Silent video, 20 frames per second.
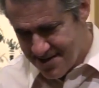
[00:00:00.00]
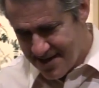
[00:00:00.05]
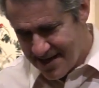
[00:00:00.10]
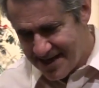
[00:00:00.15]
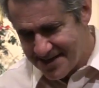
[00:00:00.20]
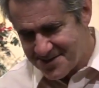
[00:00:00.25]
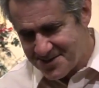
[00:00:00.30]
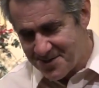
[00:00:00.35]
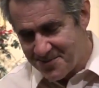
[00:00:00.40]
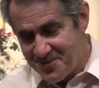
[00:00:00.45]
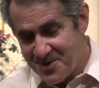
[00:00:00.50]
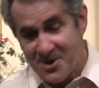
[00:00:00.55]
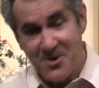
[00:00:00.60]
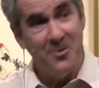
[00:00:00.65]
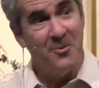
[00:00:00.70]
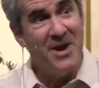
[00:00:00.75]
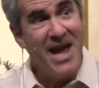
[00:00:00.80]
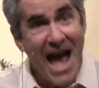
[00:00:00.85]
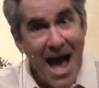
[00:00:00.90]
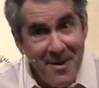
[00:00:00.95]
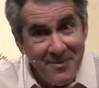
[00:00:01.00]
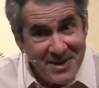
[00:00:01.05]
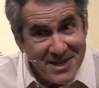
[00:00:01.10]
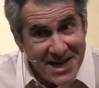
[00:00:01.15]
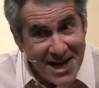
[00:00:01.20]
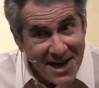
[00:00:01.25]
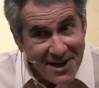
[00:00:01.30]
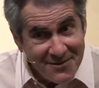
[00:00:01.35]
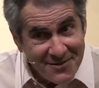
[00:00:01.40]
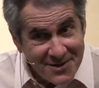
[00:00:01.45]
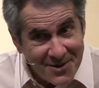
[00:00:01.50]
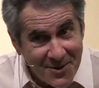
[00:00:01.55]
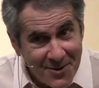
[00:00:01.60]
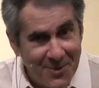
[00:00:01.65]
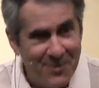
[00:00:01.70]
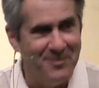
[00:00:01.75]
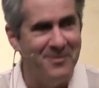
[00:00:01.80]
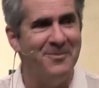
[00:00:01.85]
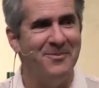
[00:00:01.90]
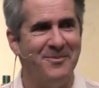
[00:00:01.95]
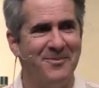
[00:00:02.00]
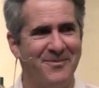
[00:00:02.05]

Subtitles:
It's the book we happen to have at home.